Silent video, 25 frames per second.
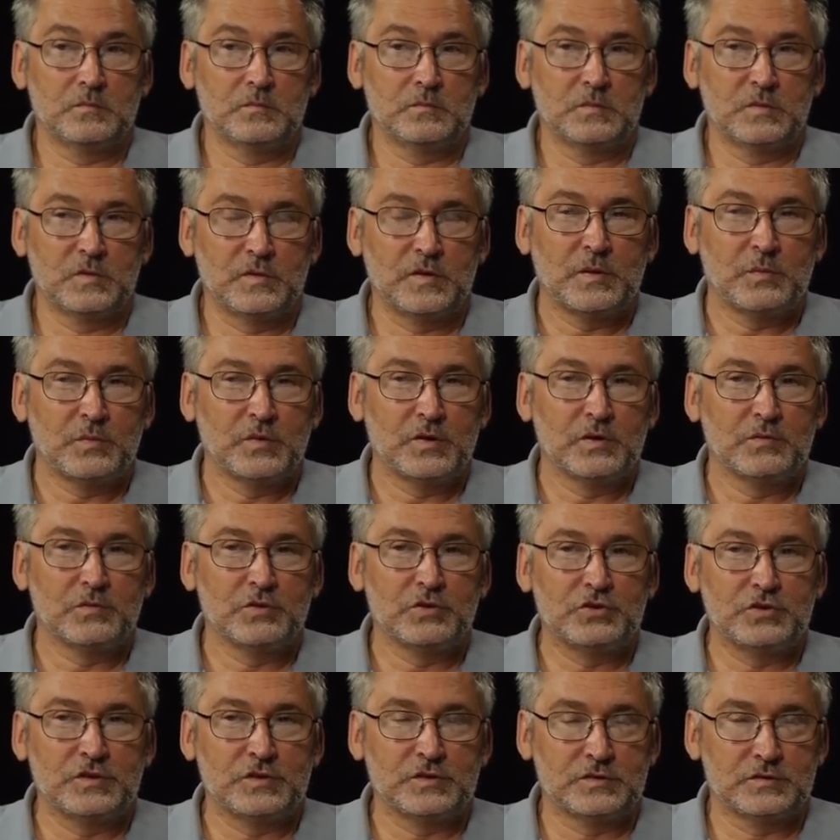something
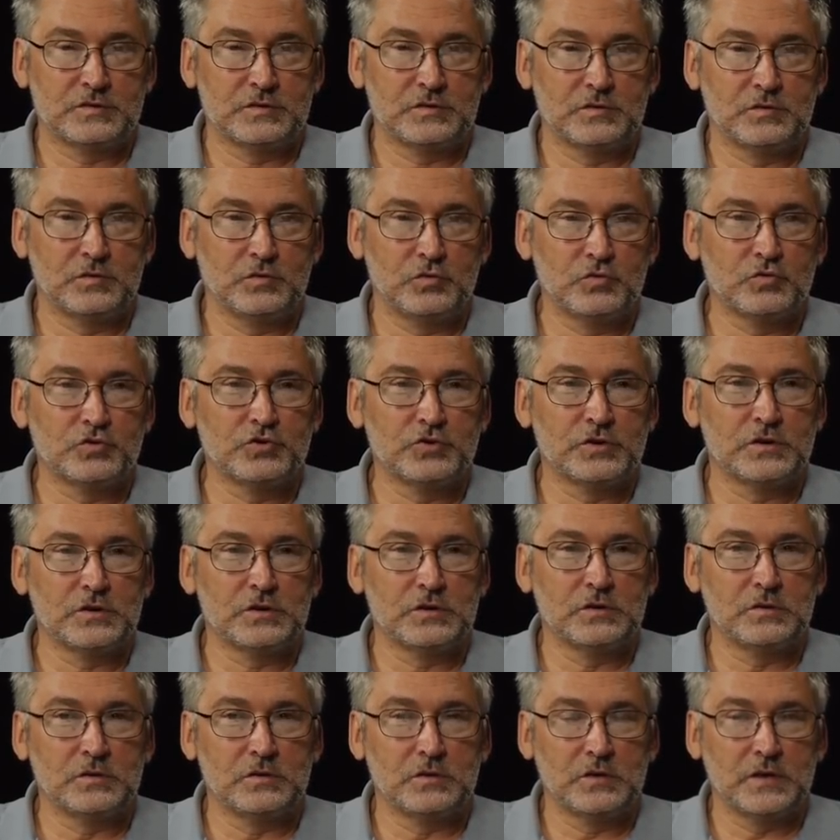which is
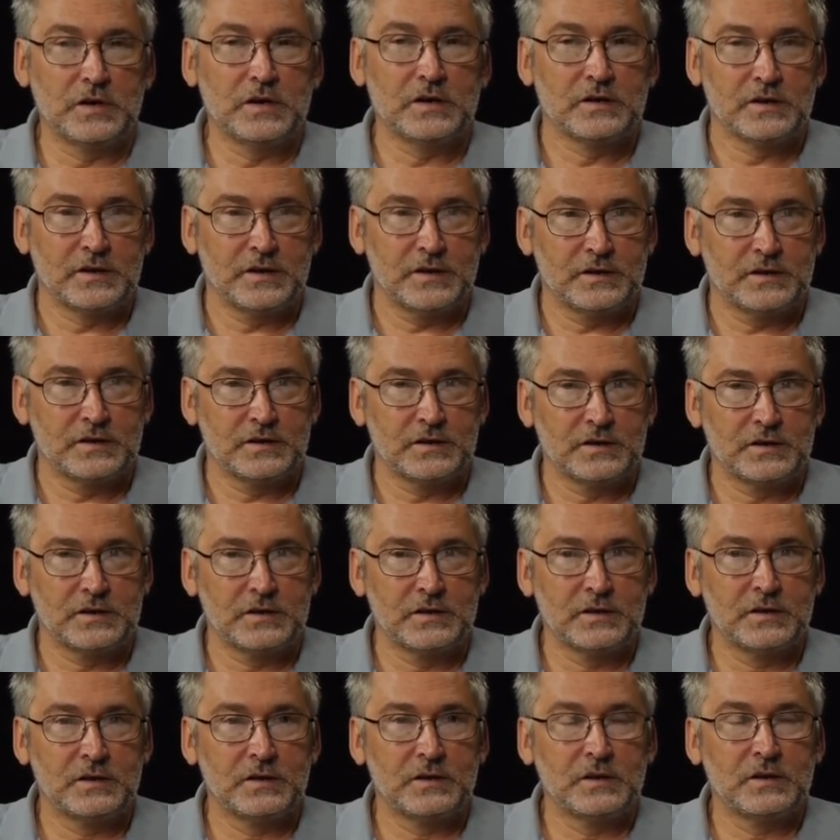usually neglected,